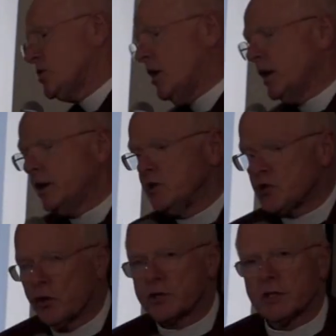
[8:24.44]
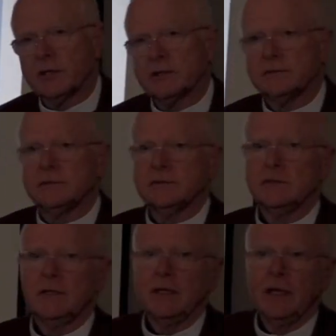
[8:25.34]
We started in Georgia,
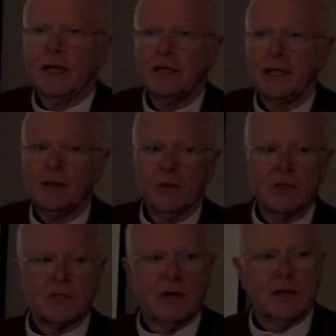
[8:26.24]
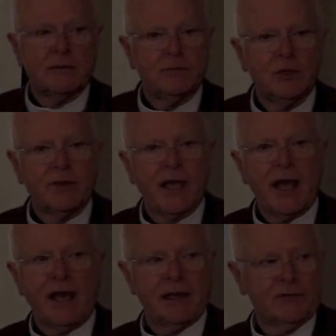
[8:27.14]
and then we started moving
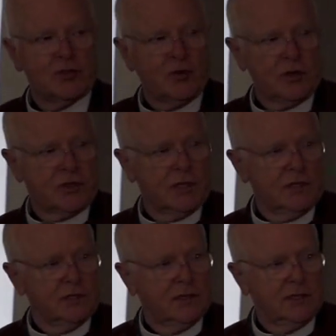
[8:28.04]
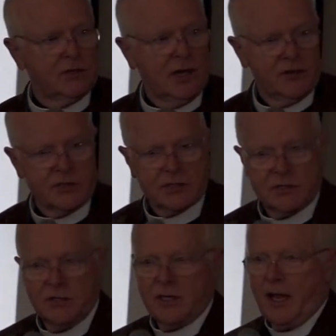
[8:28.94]
out of Georgia into others
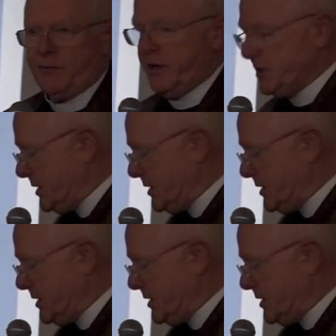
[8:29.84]
to a neighboring